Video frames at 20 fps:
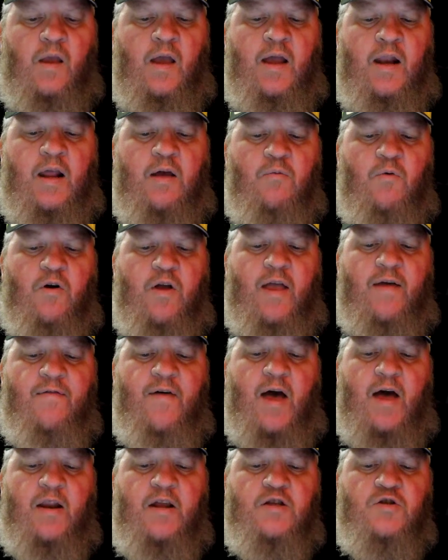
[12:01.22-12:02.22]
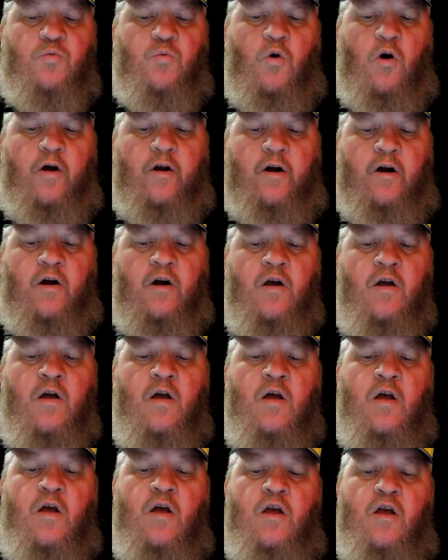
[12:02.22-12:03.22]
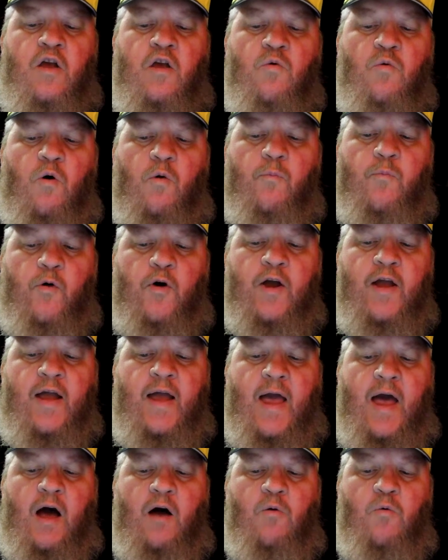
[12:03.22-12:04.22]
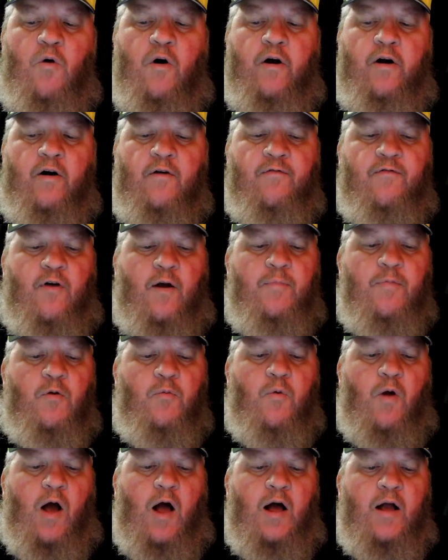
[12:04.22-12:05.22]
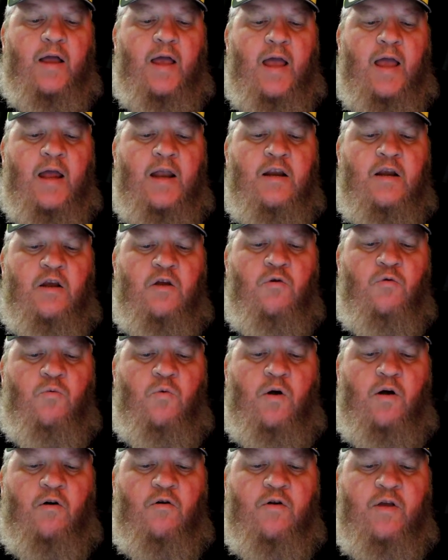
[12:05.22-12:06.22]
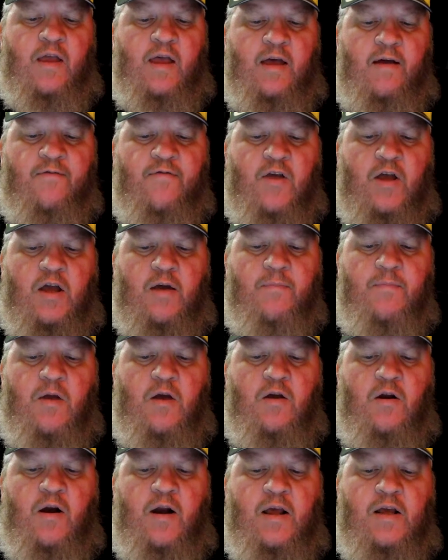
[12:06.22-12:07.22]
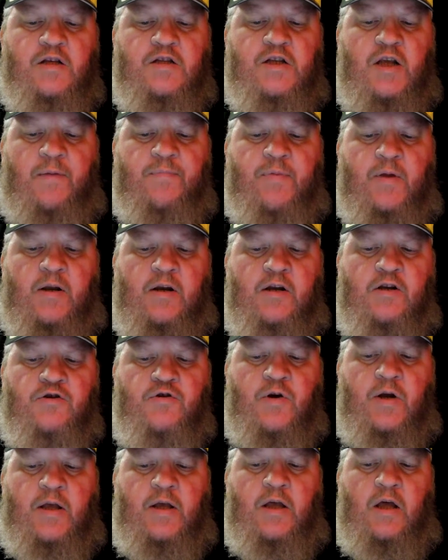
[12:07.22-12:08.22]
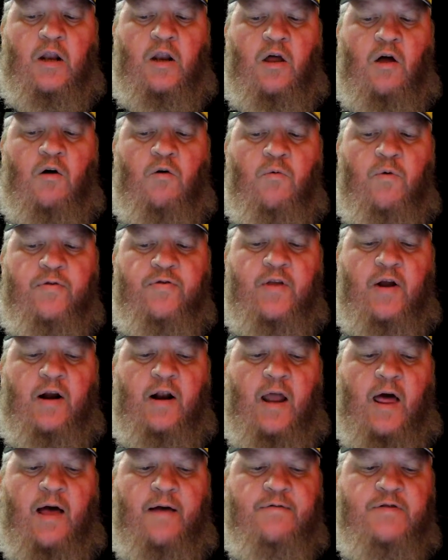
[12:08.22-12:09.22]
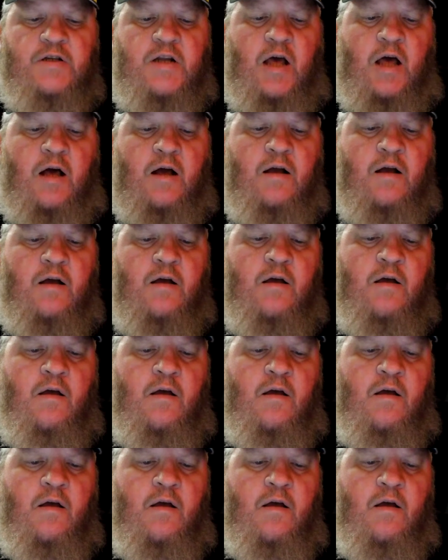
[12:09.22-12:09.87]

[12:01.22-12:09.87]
and it will give out its water. You will bring out water from the rock, and you will give the community something to drink along with their livestock."